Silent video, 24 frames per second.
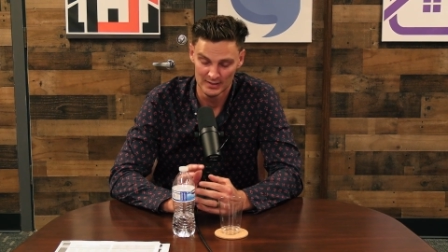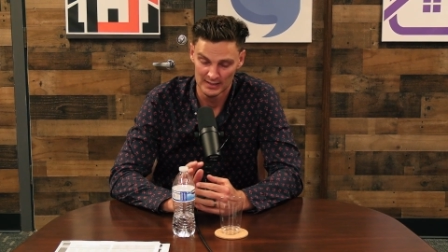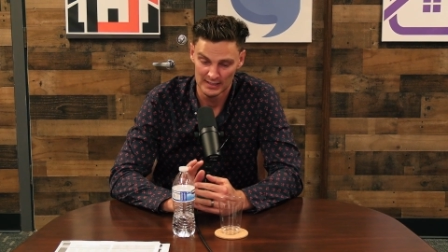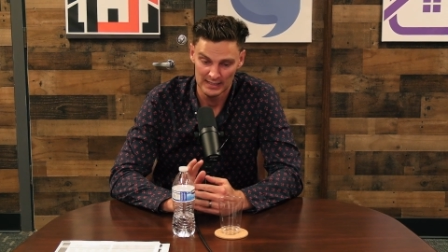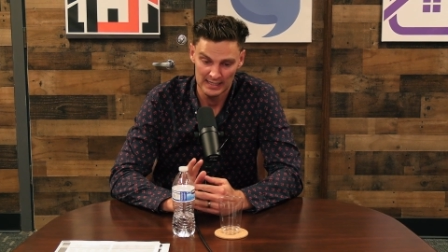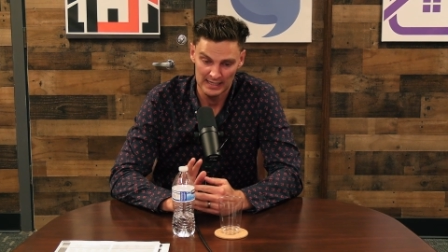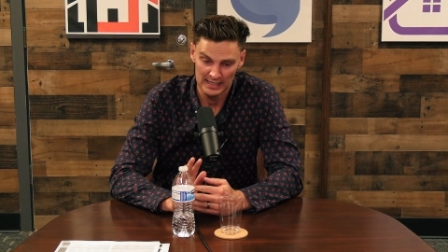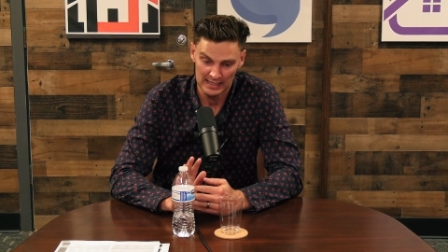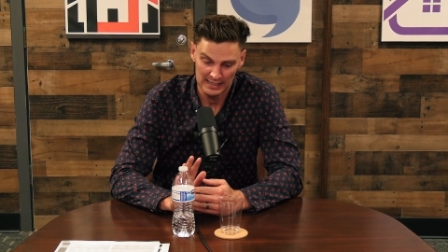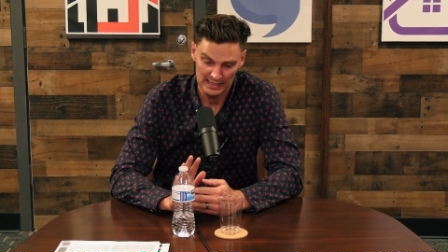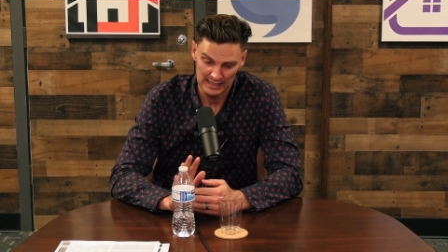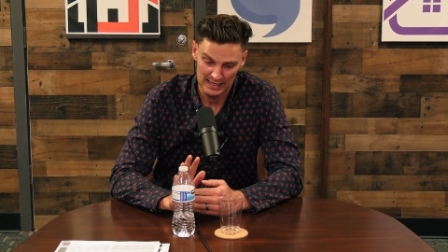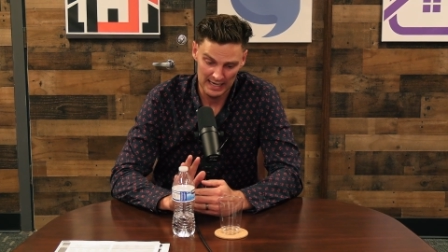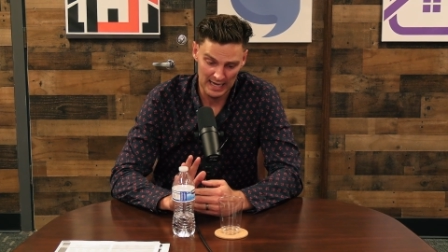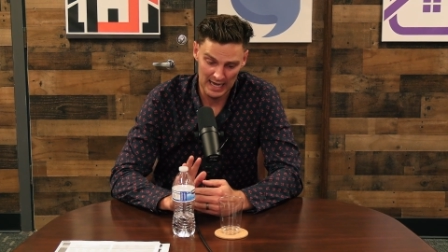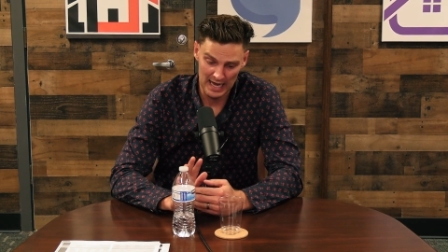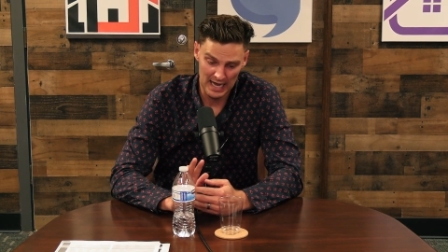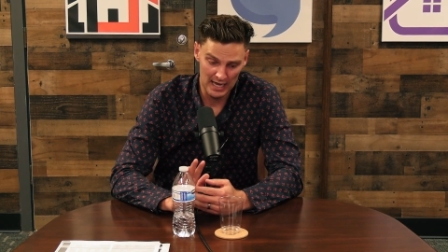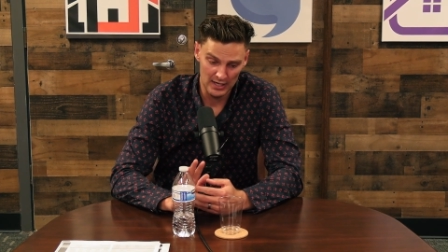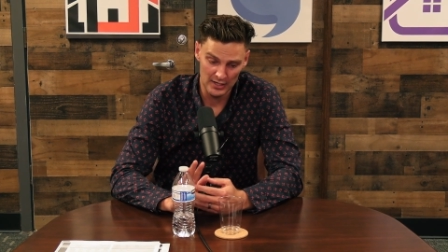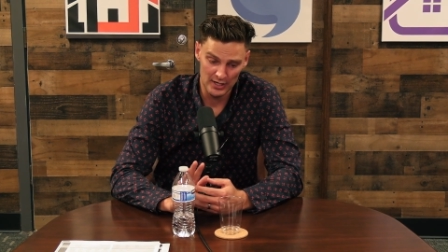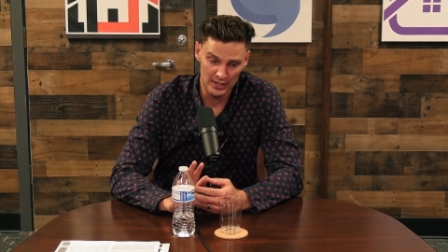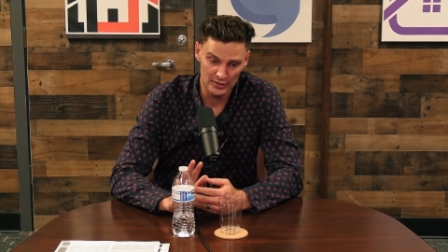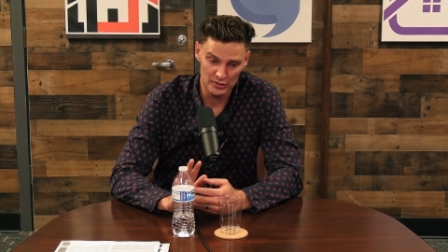Like,
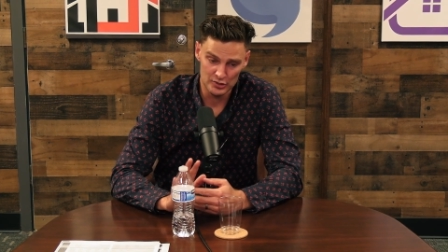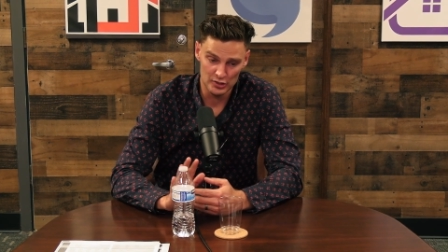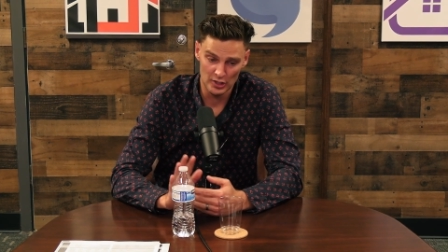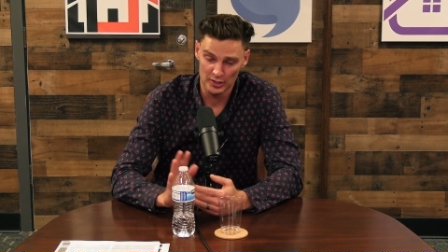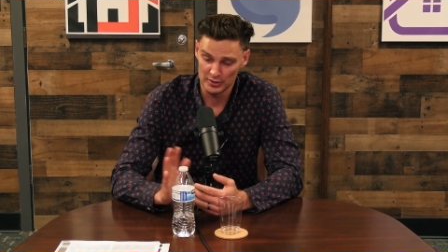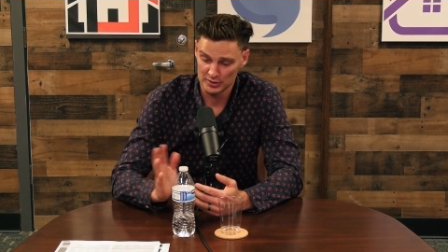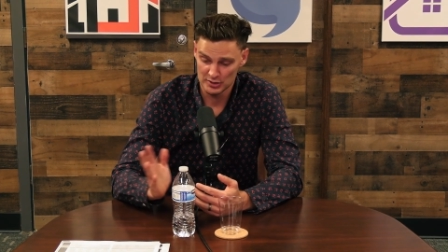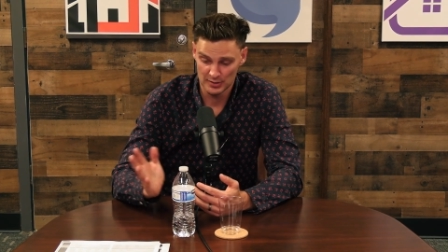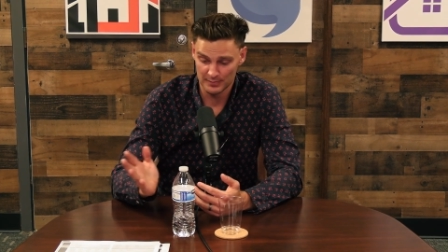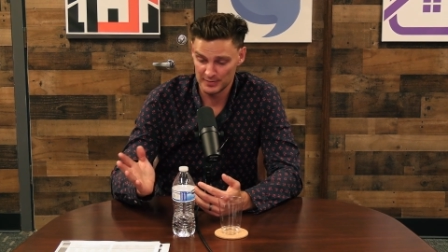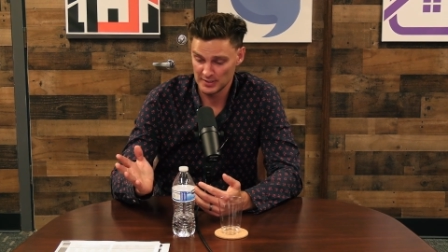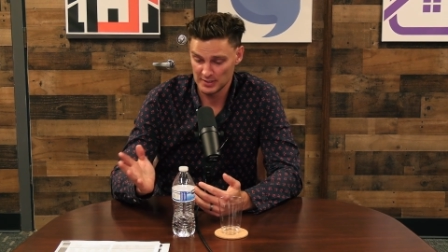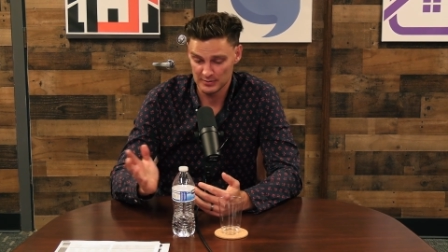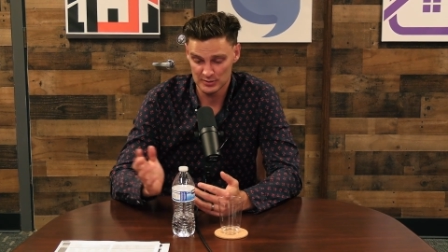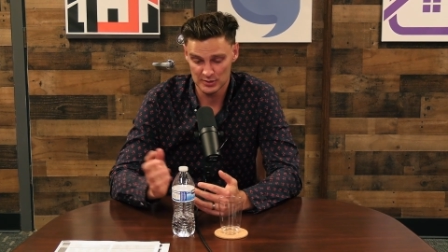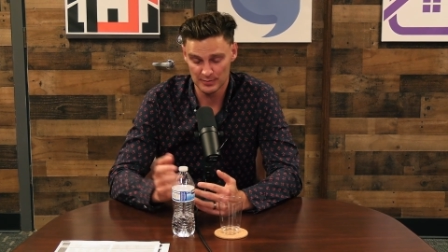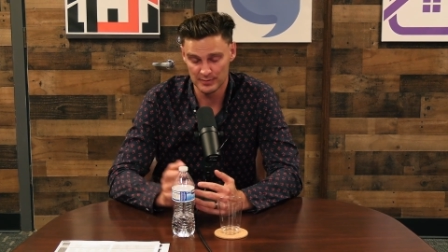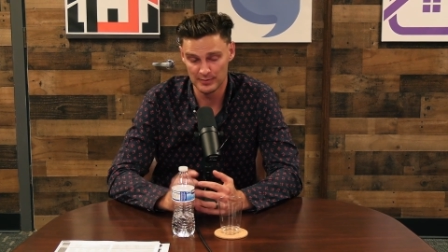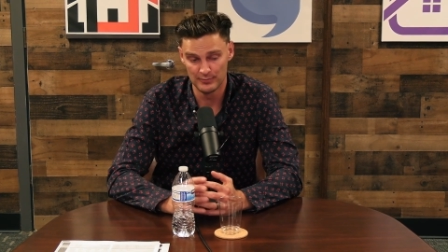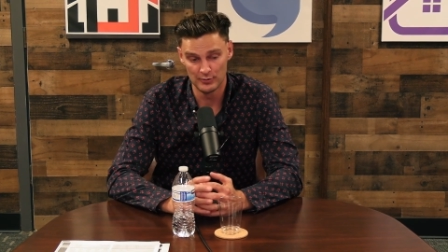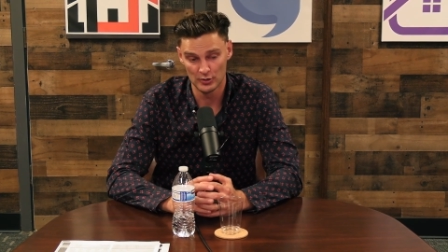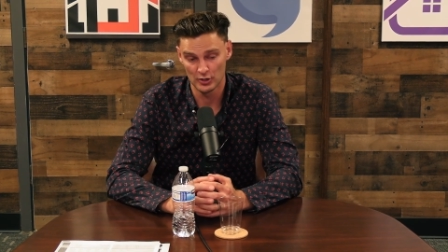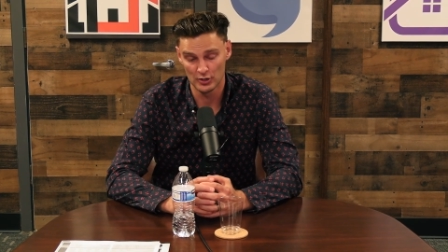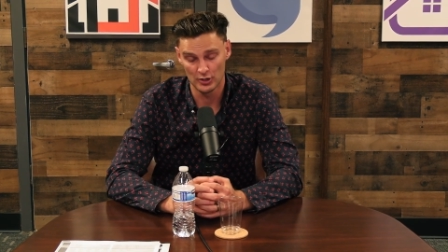uh, so to be
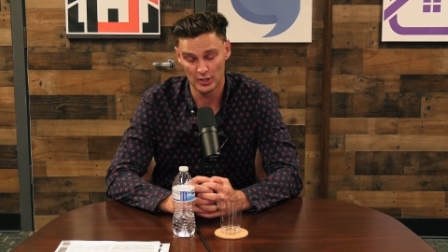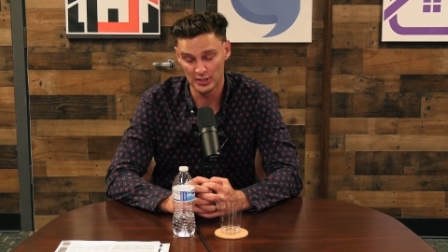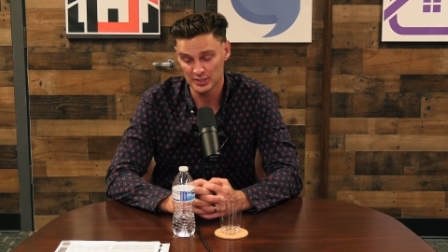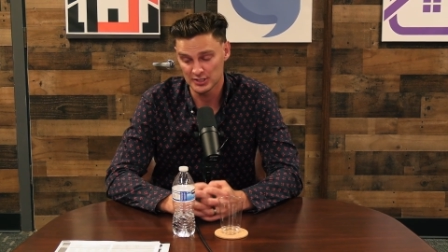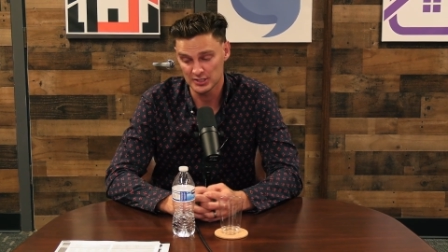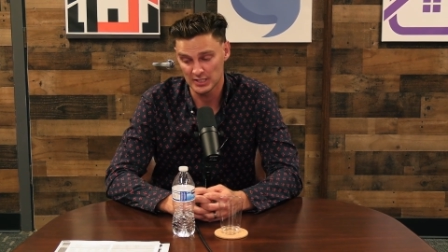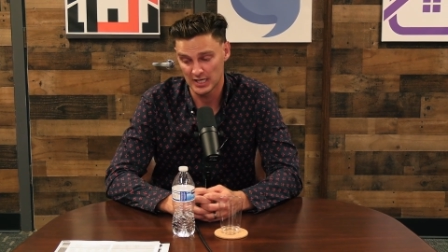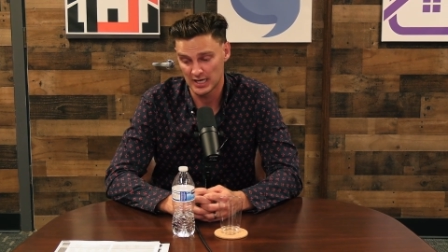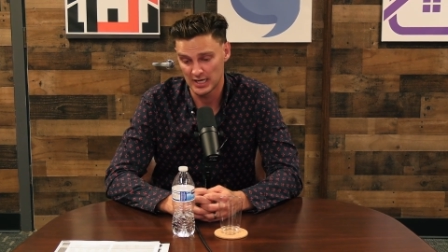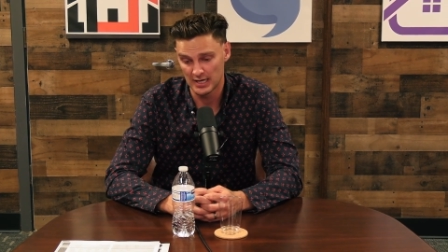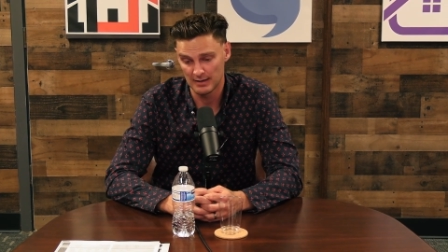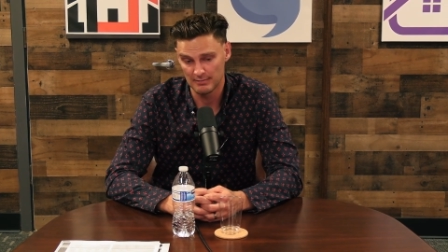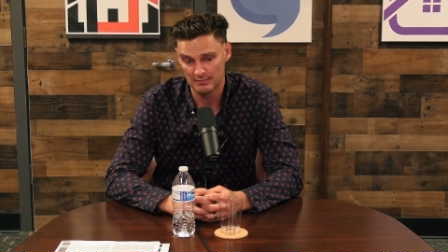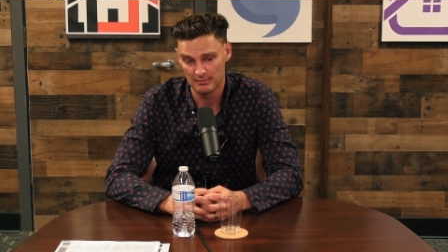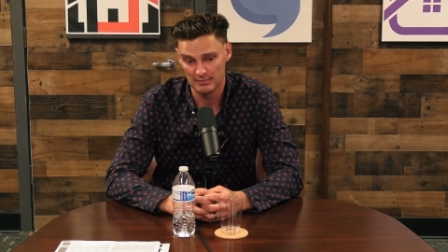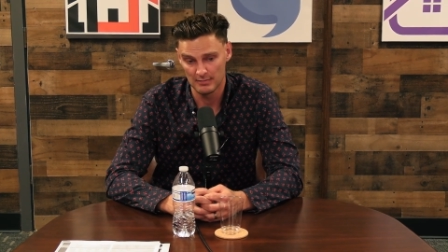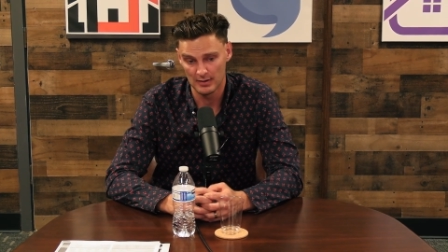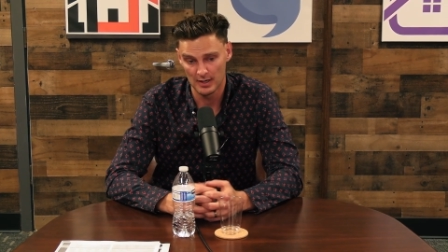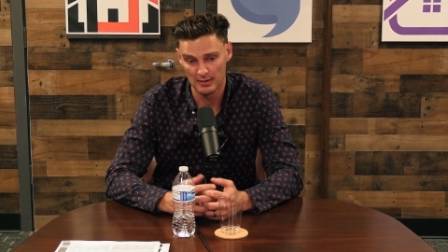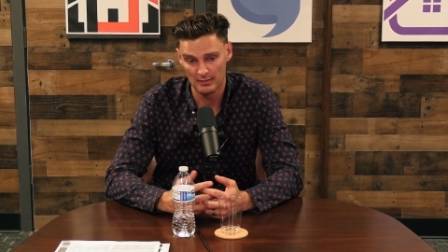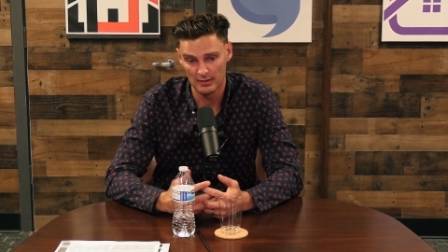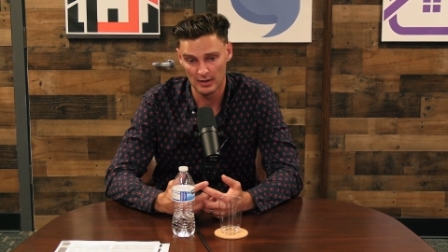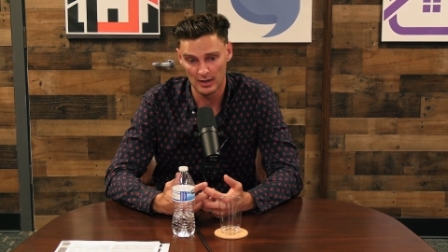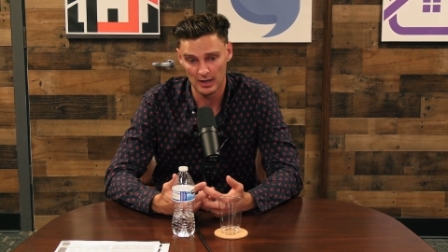to be brutally honest,
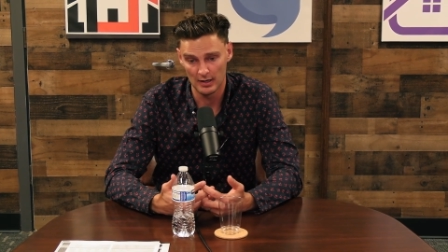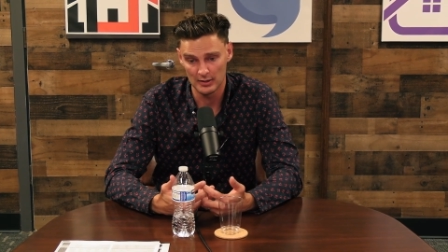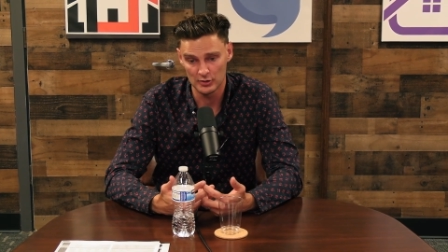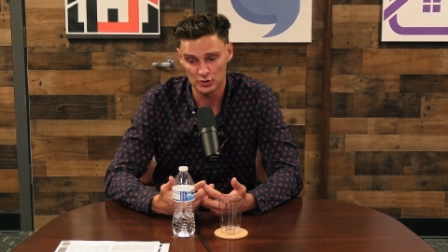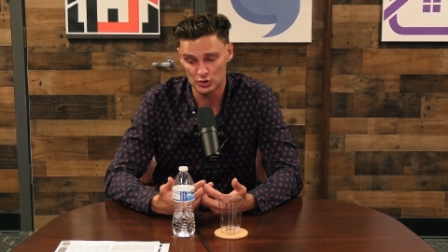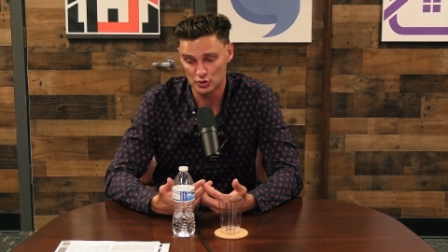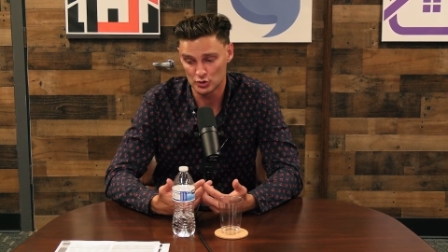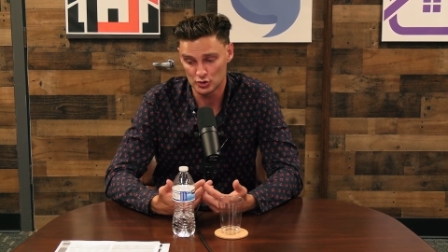um, I,